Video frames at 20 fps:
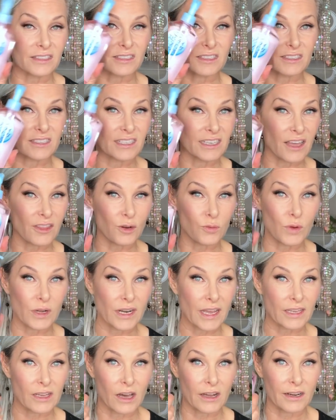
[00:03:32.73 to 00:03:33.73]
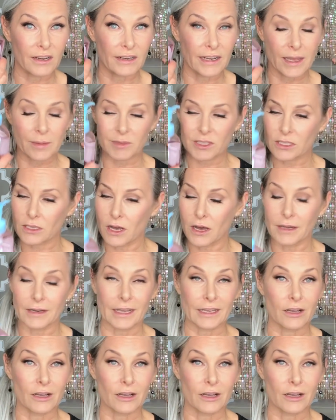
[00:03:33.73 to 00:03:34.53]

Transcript: This is another one I got on Amazon.